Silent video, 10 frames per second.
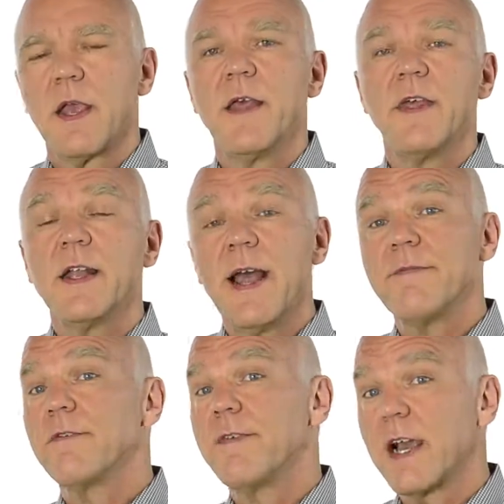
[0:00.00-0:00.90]
and then
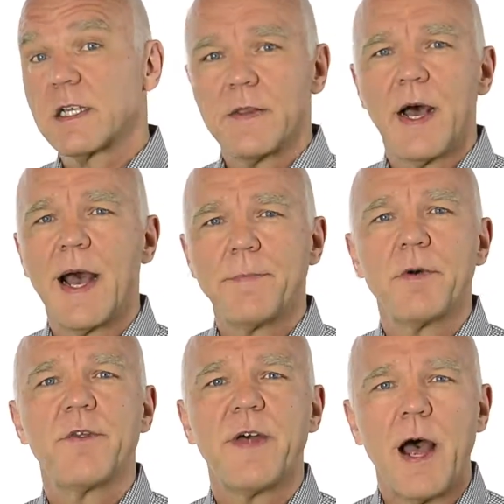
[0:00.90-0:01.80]
have effects on the
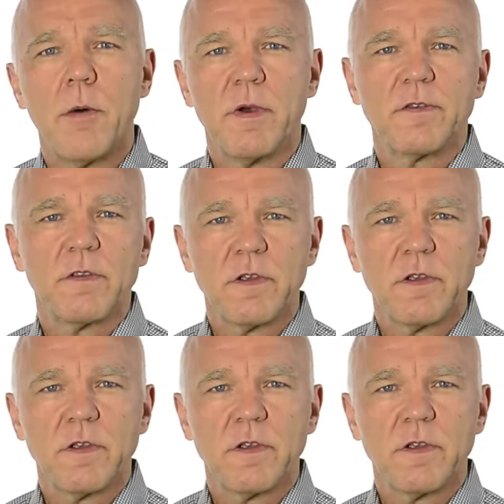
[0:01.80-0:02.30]
hypothalamus.